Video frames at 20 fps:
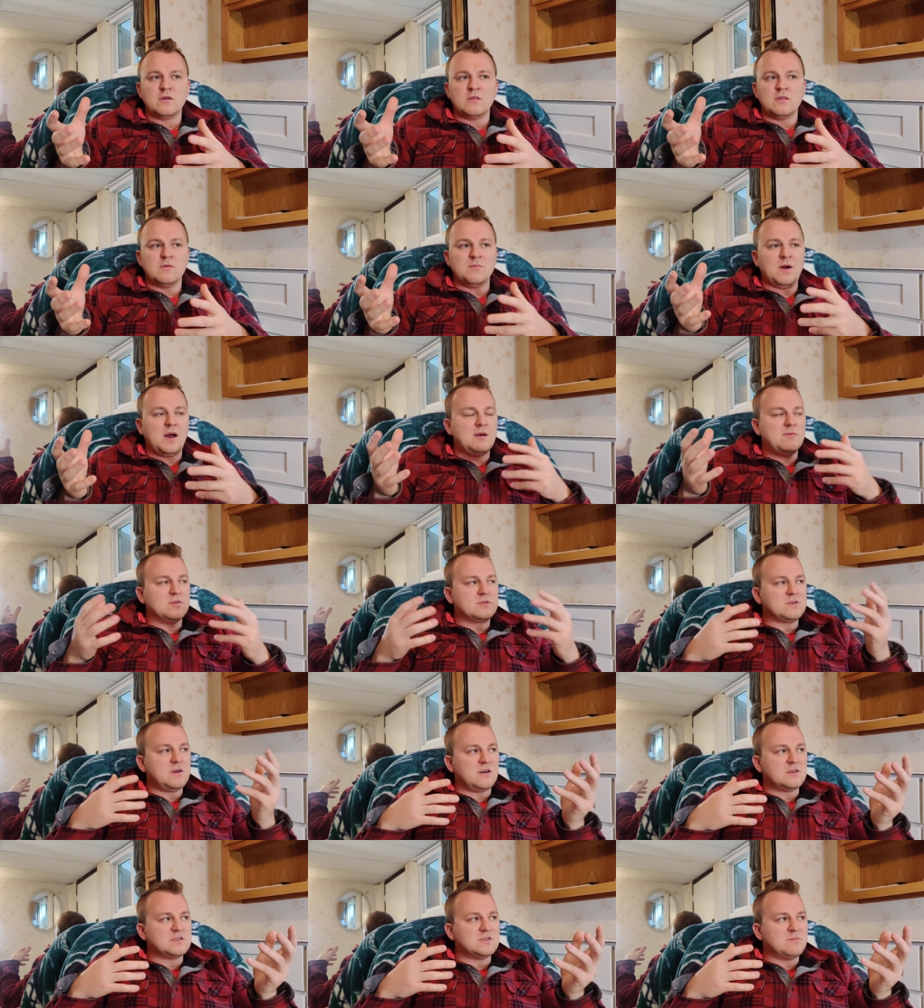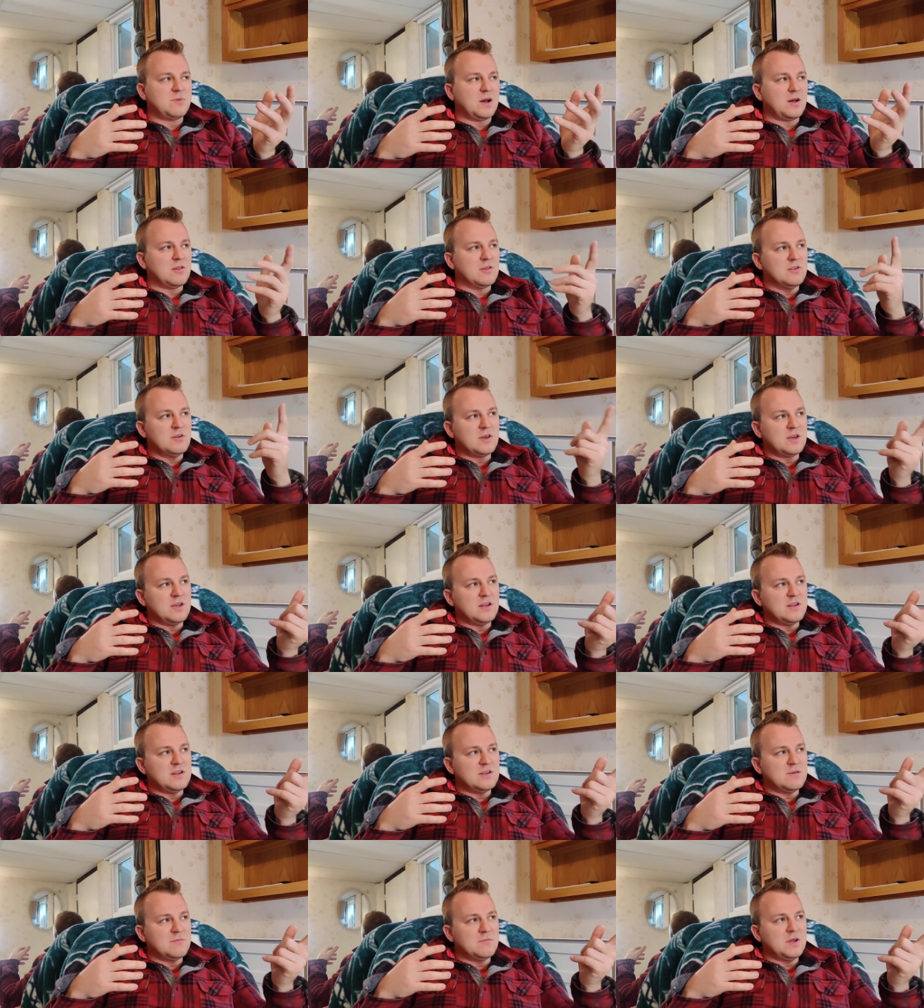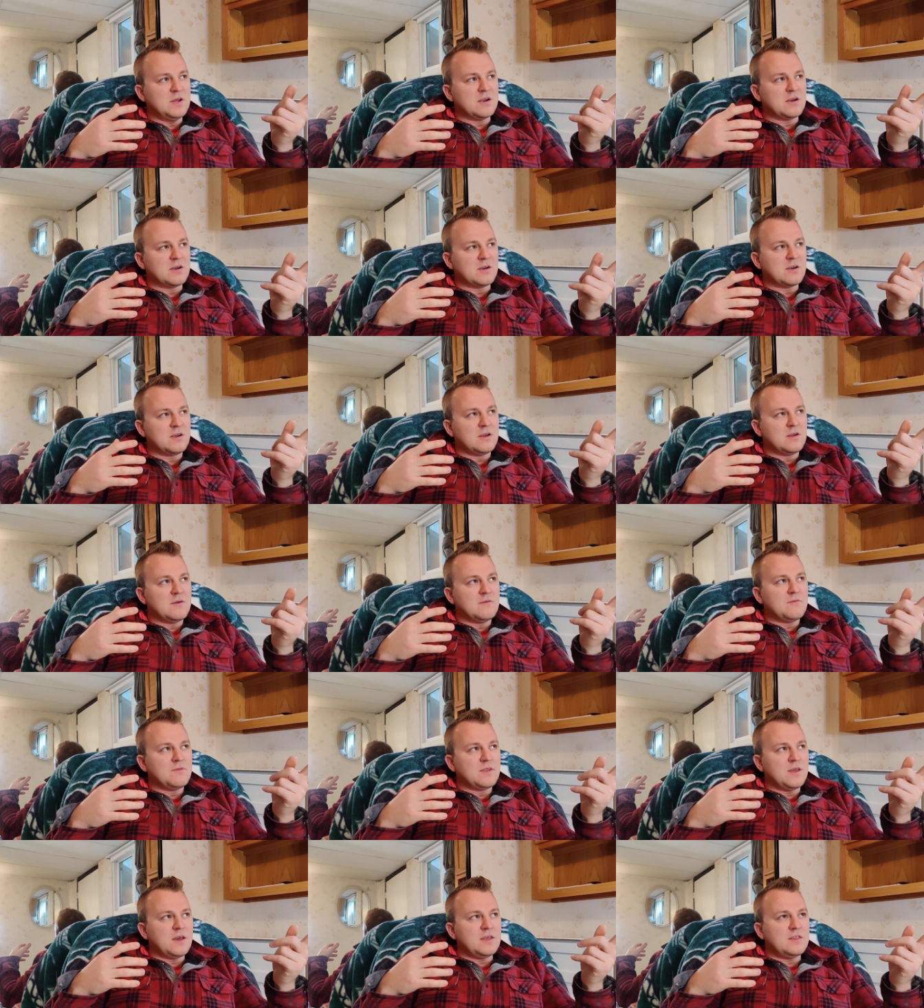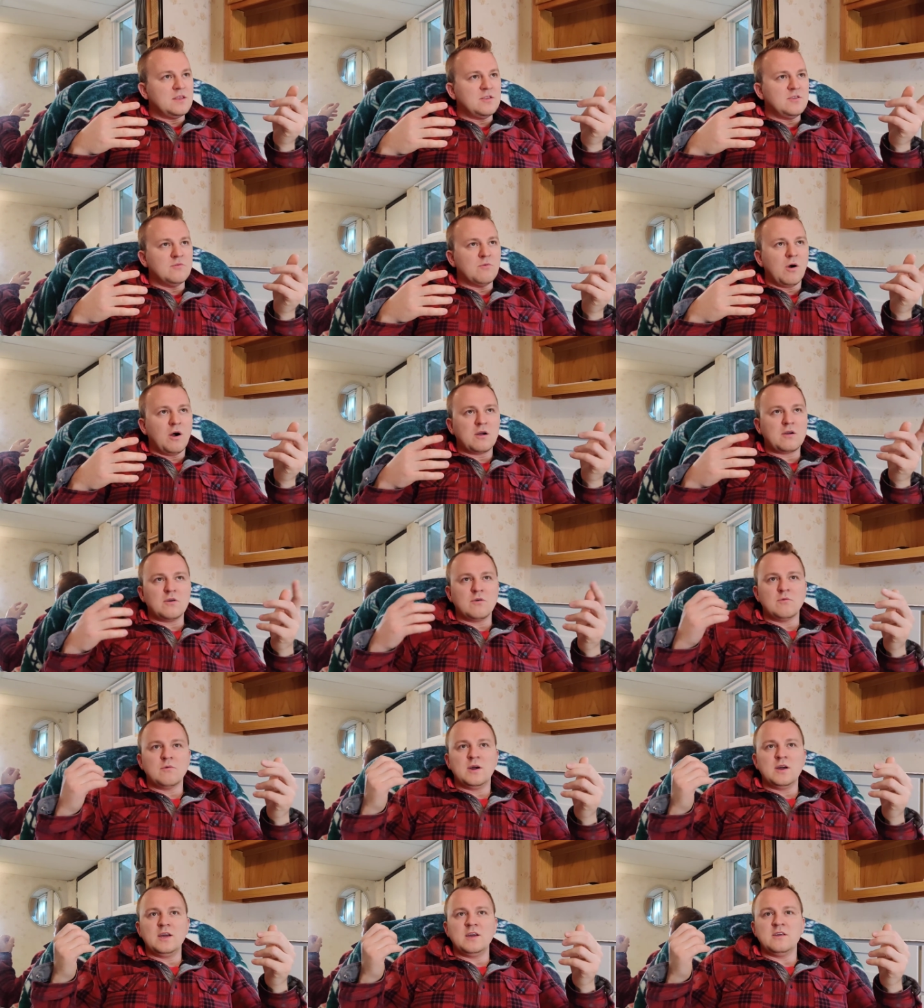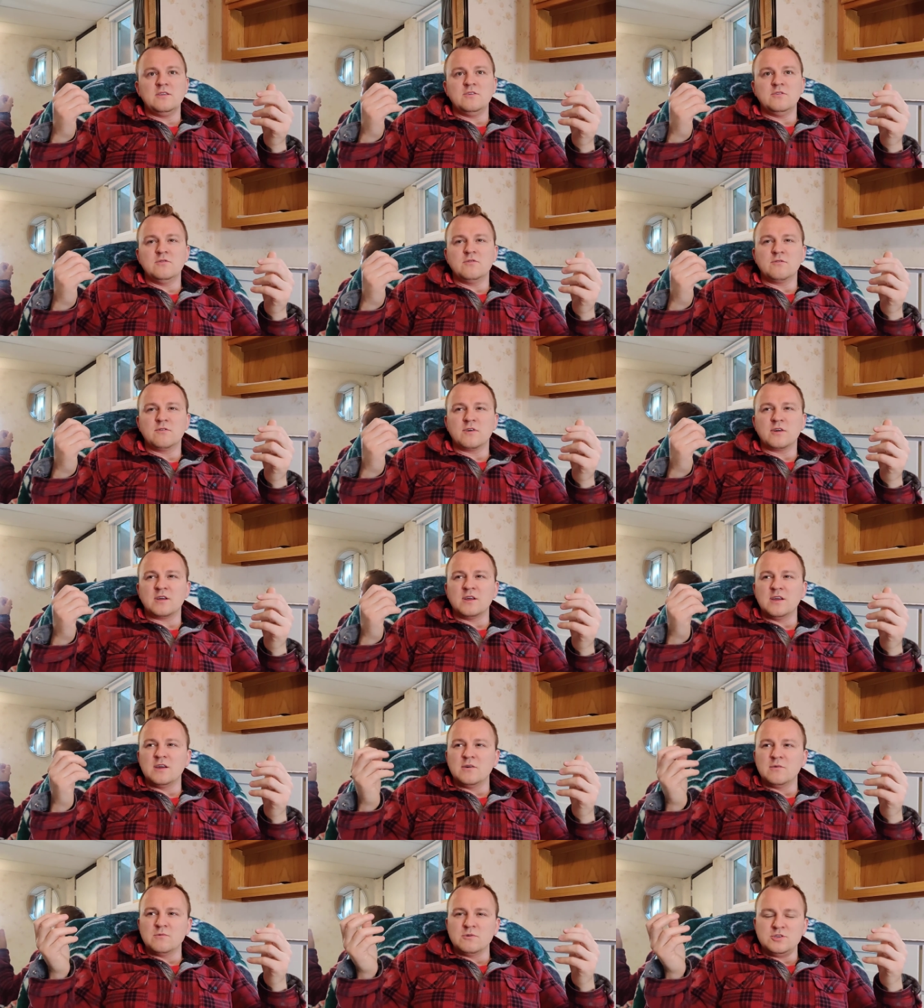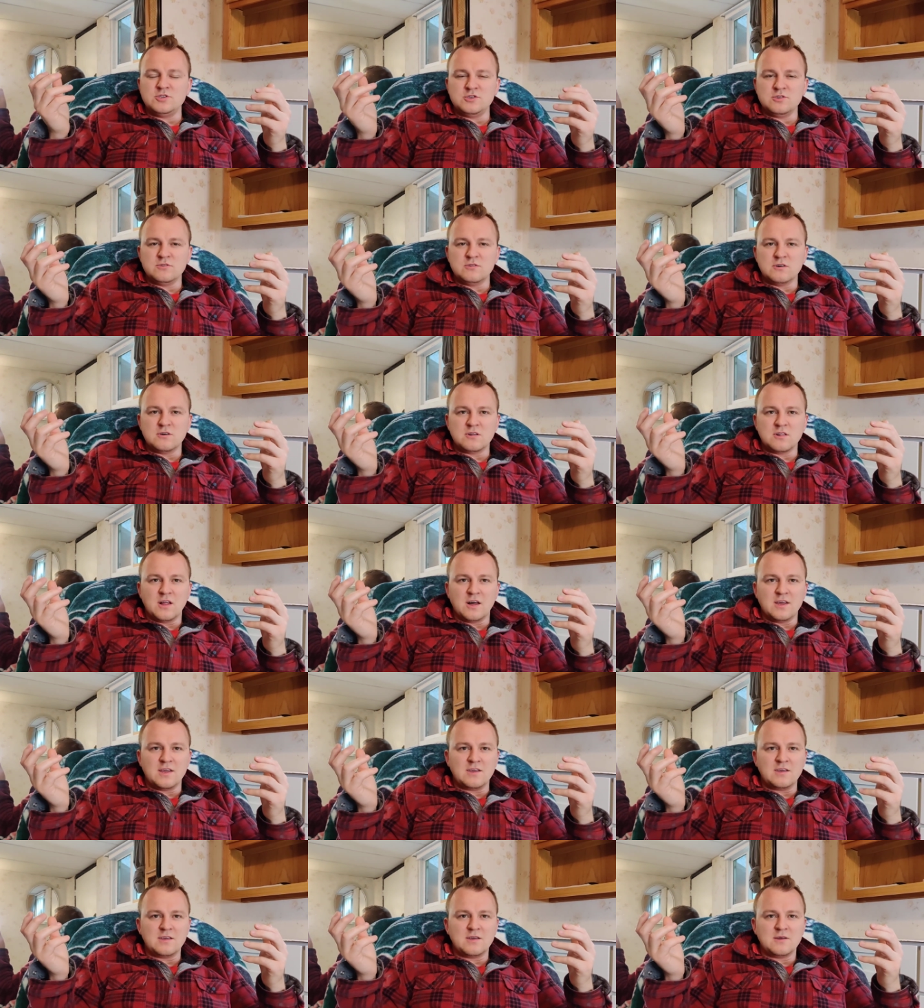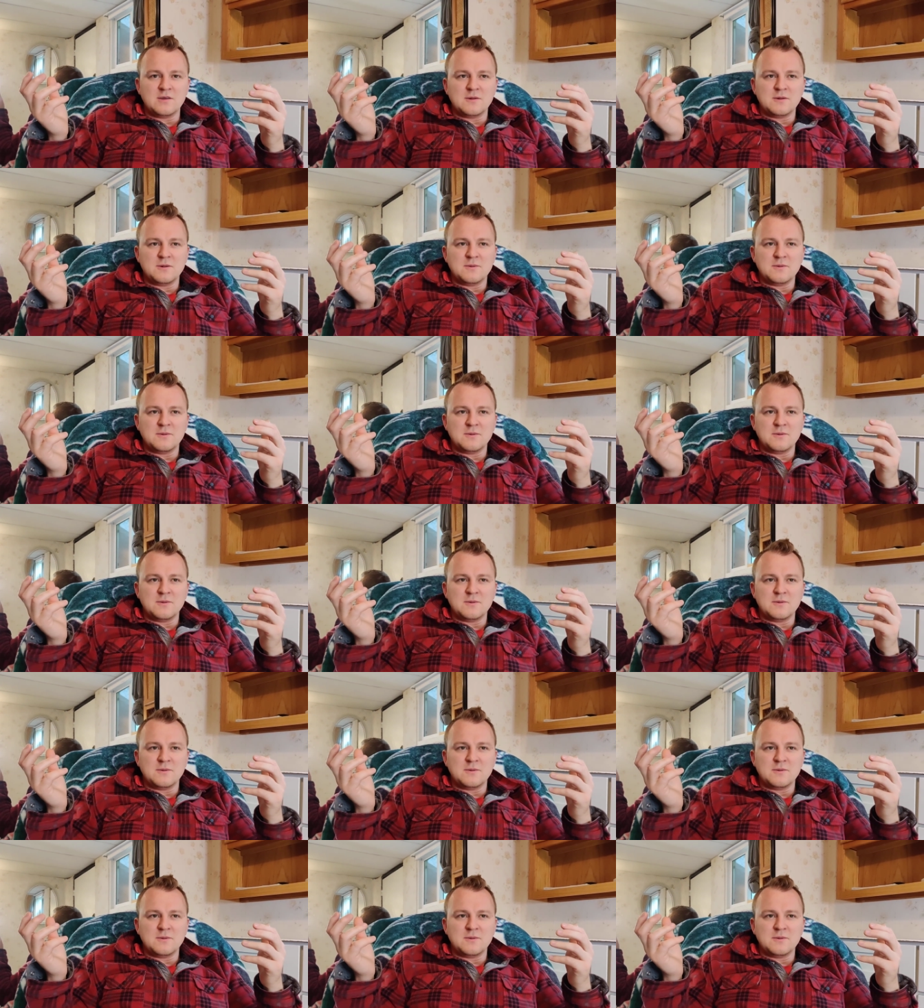The Bible talks about looking in a mirror, and then you walk away and you forget what you look like.